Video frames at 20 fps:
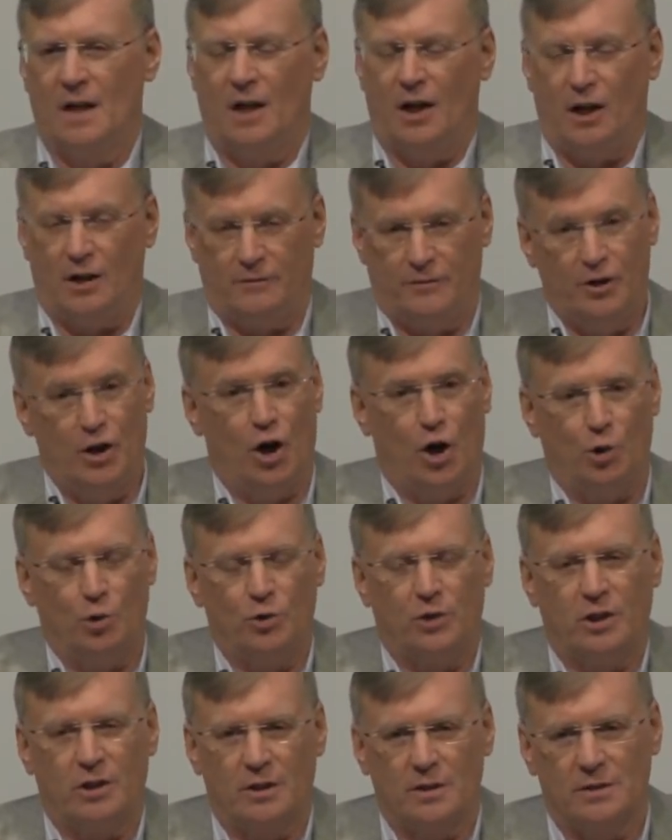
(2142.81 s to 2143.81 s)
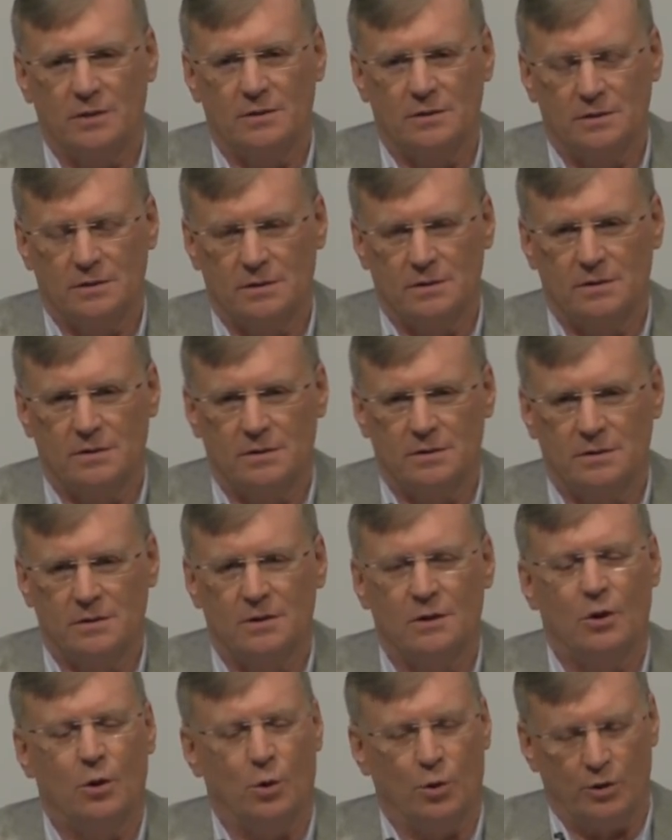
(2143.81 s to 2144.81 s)
of note
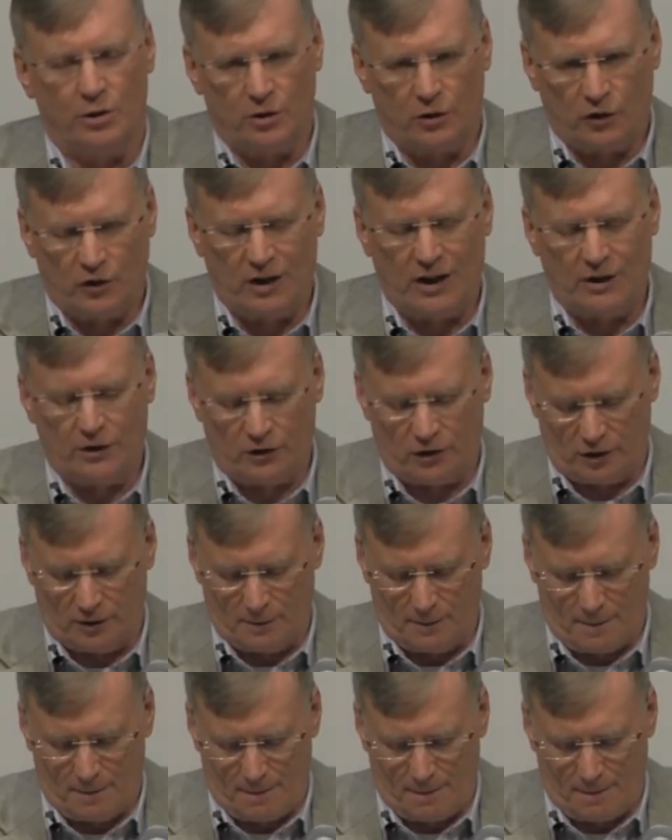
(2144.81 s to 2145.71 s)
or distinction